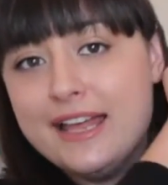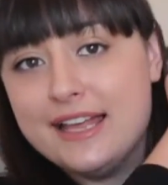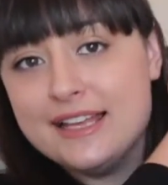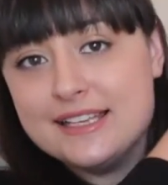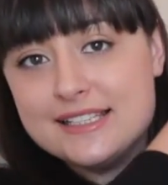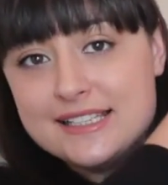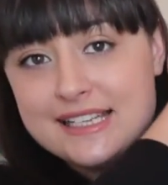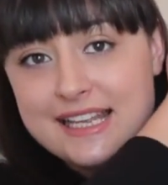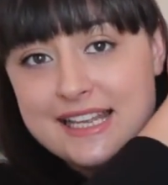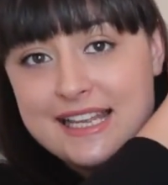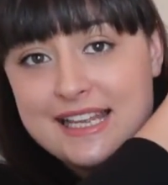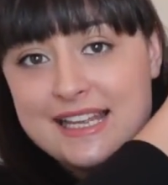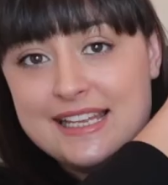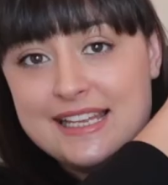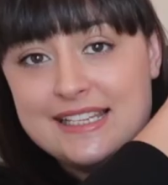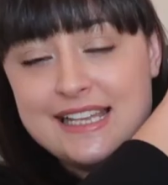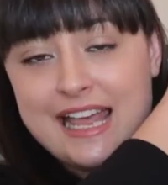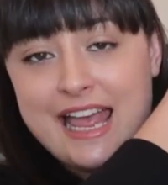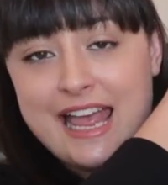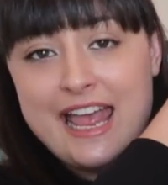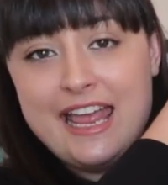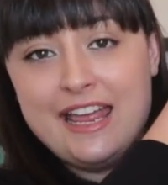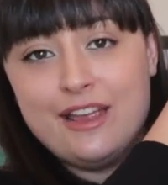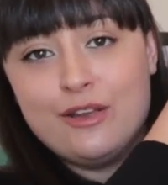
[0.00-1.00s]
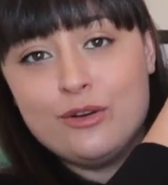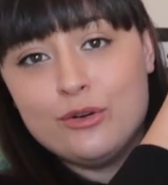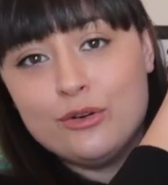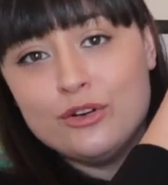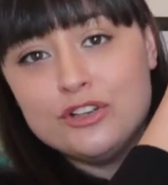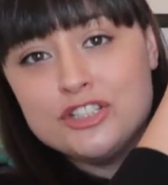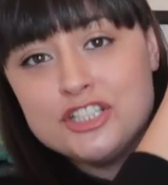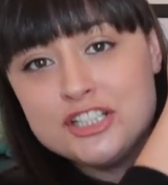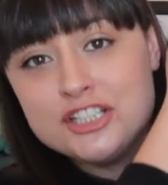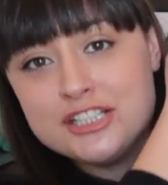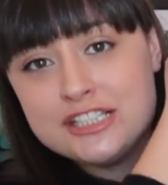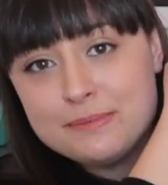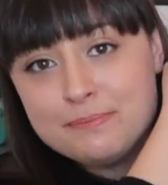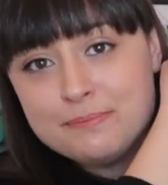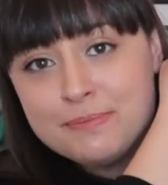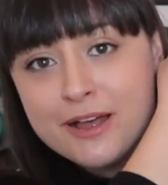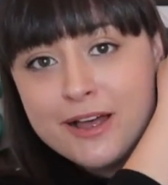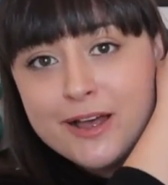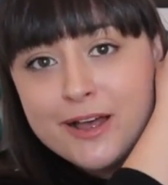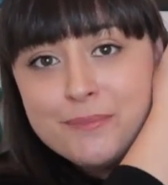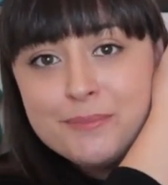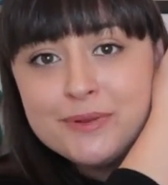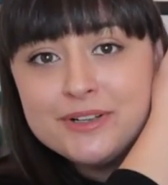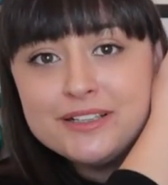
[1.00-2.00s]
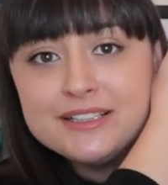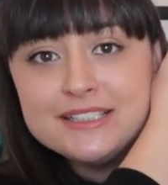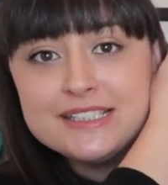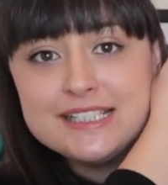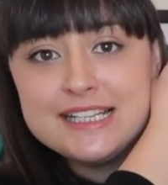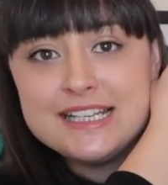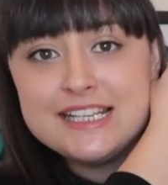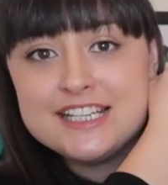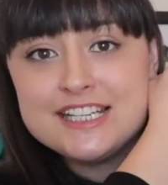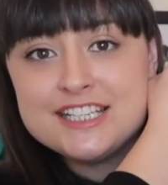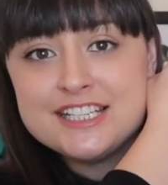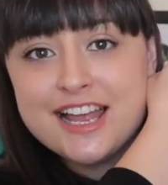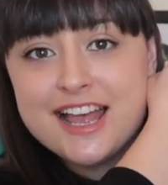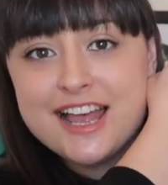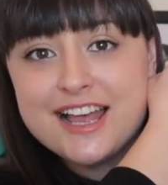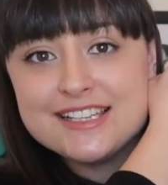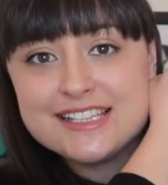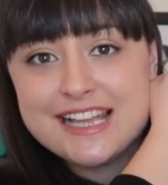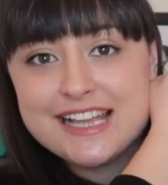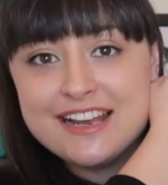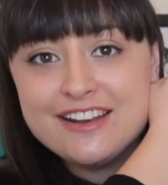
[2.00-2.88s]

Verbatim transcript: it is a gorgeous purple t-shirt